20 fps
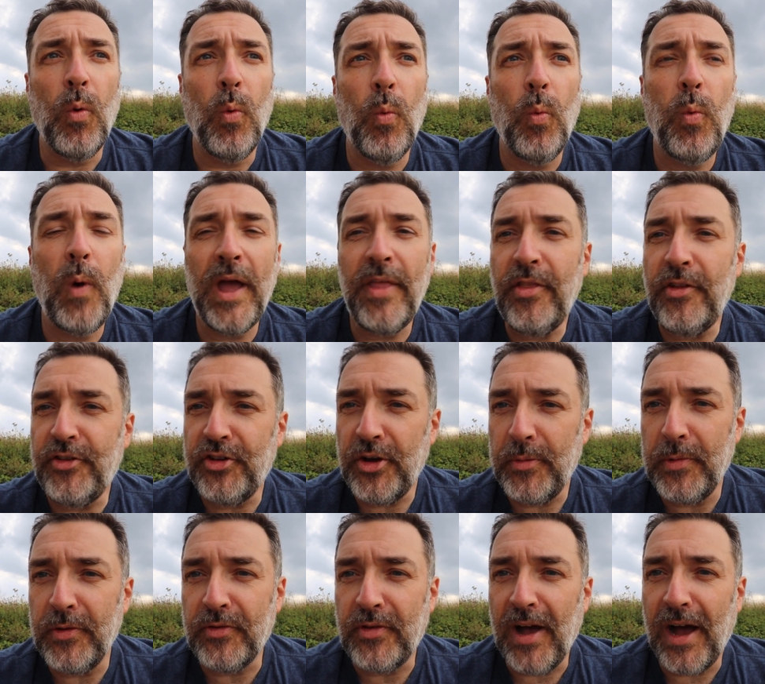When the
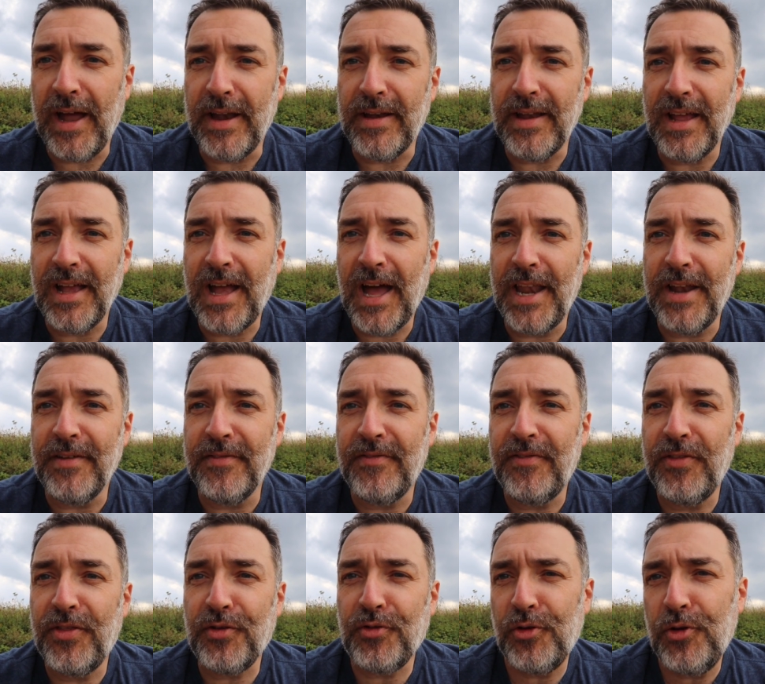Germans got kind of
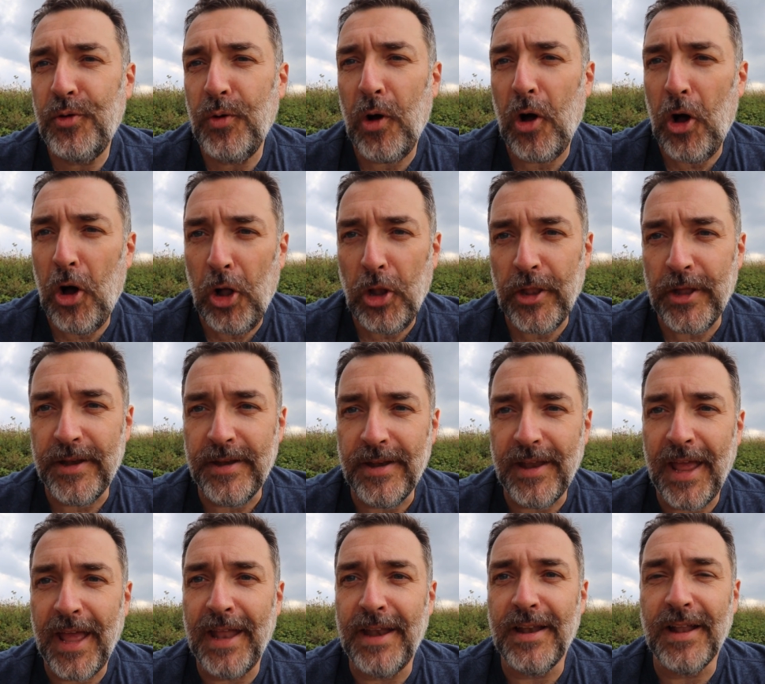through
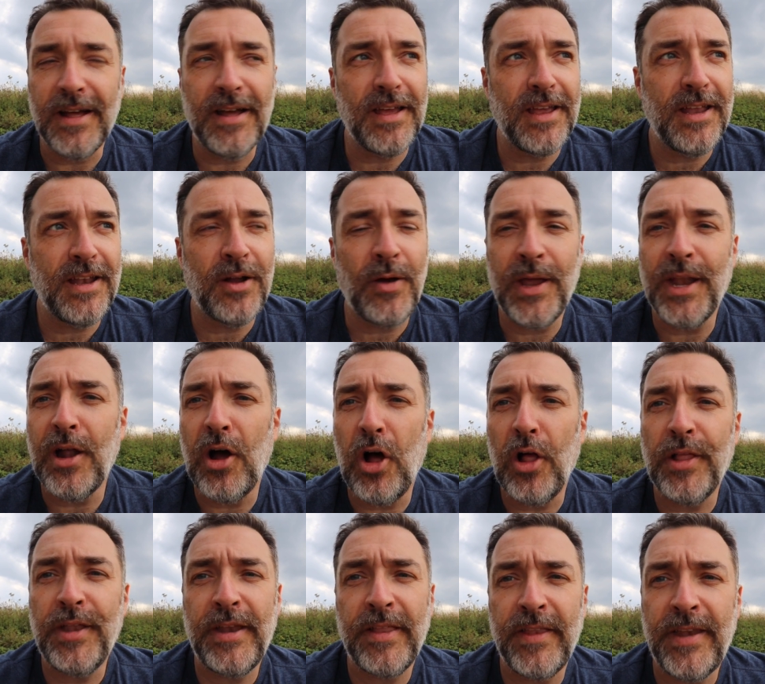Holland, and in
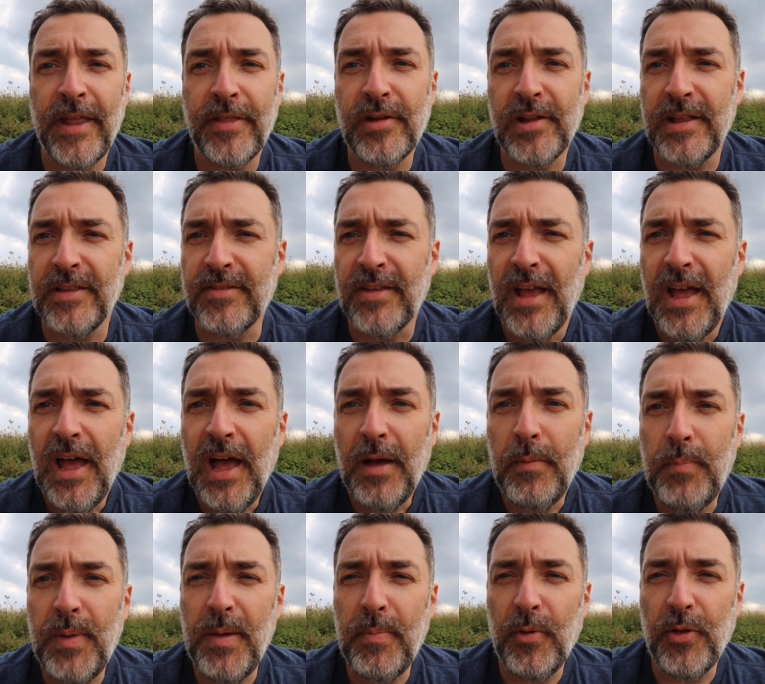Holland and the Netherlands,
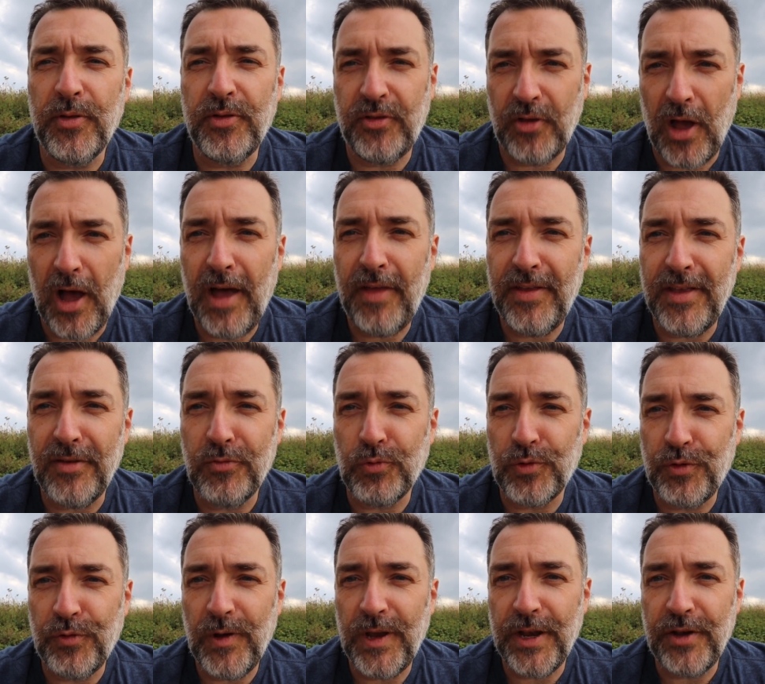people saw these
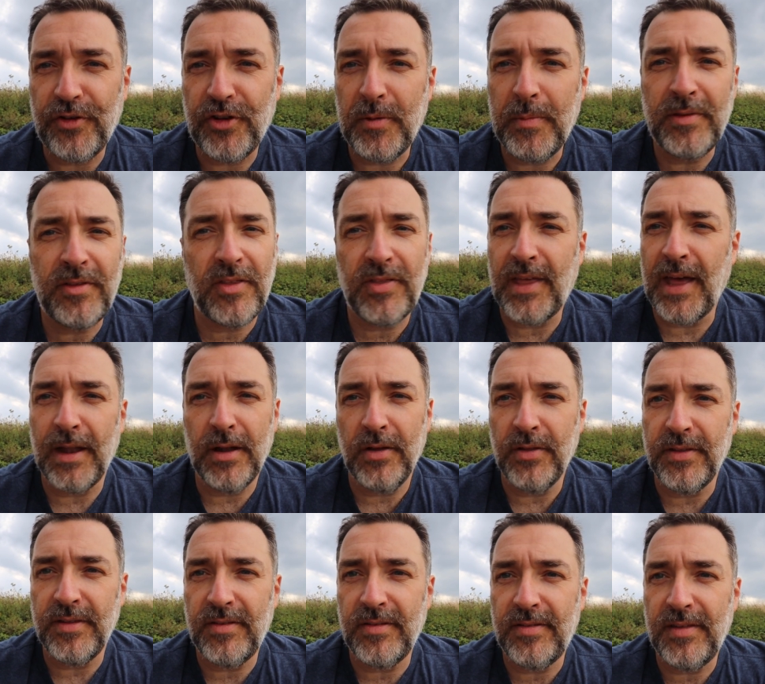retreating Germans and thought,
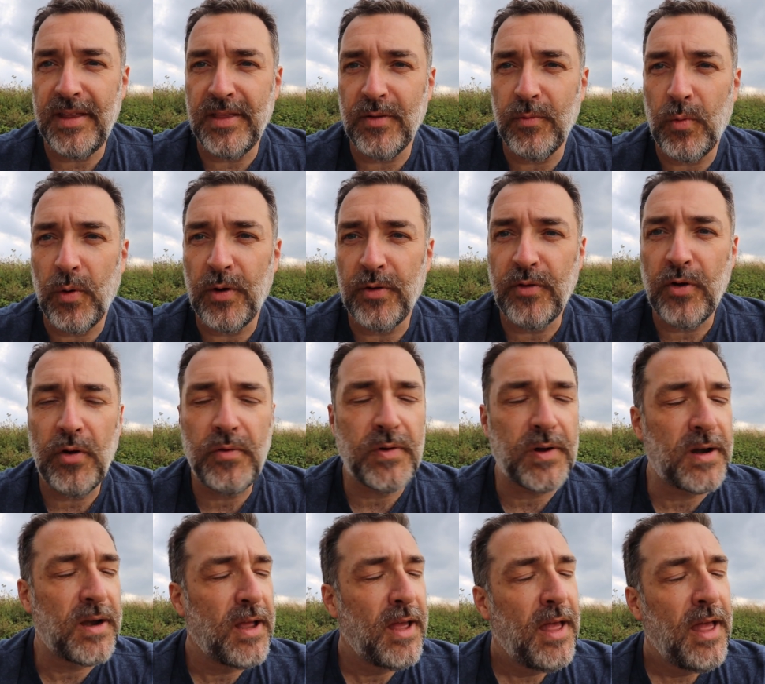oh, this is it, the war's
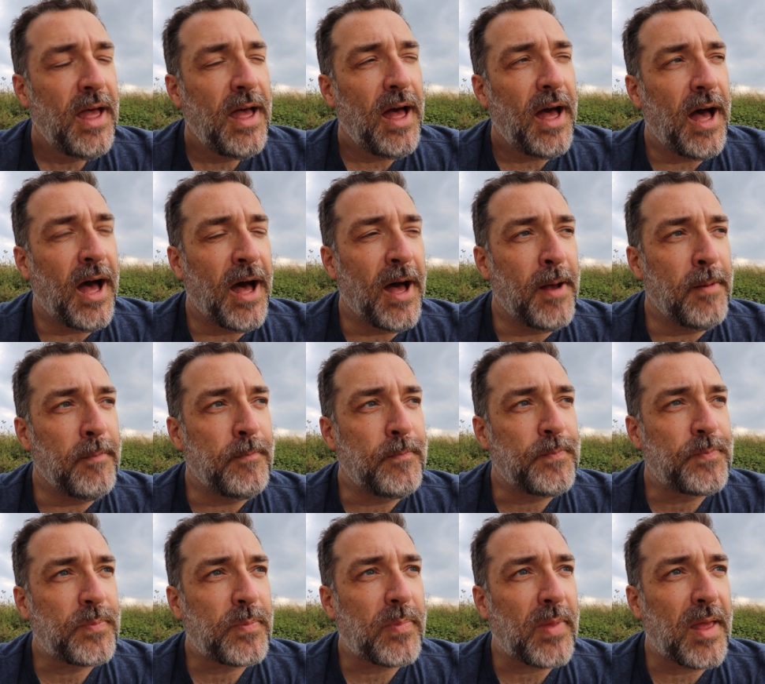over.
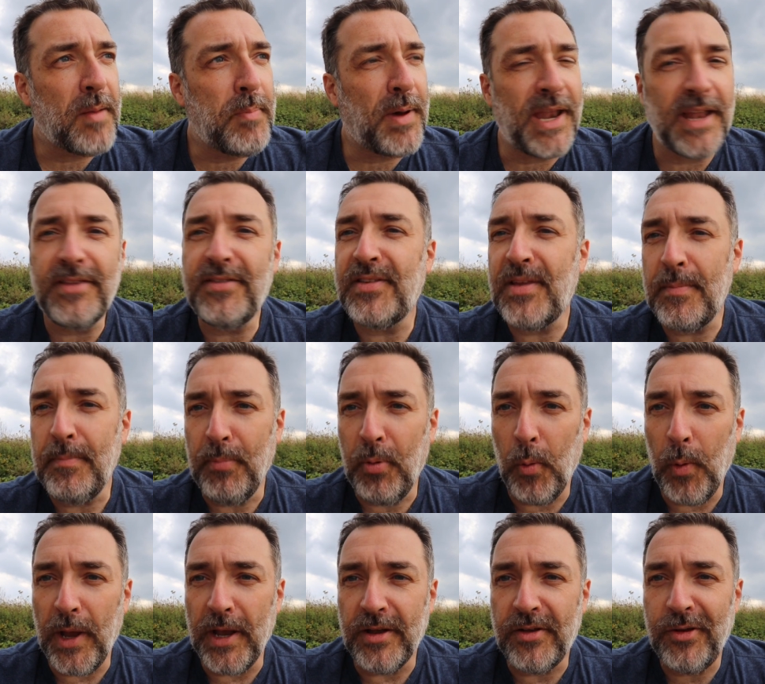But at some
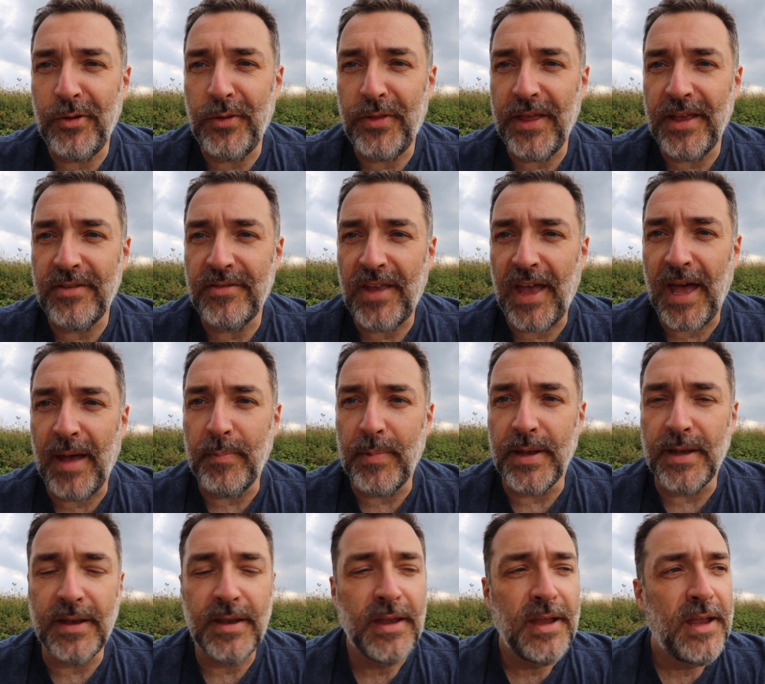point, two things
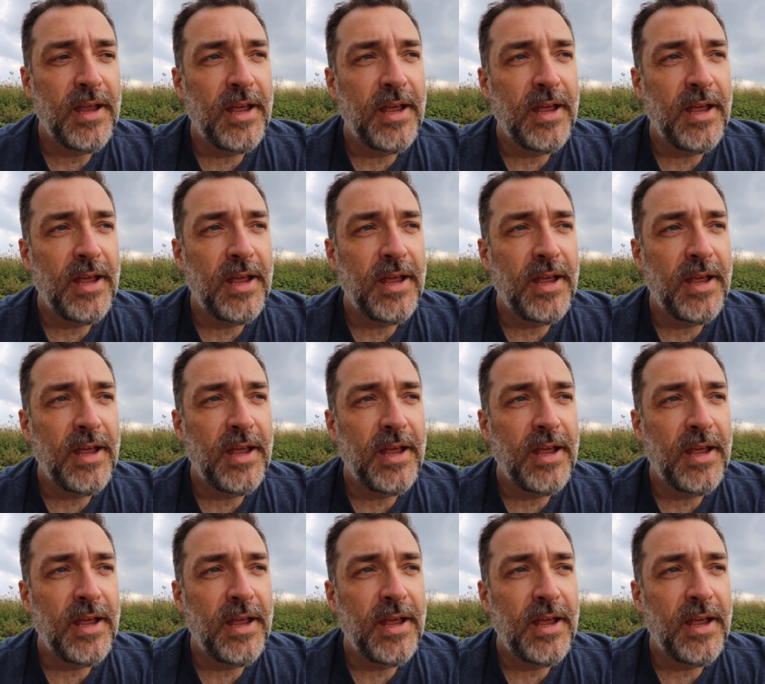happened.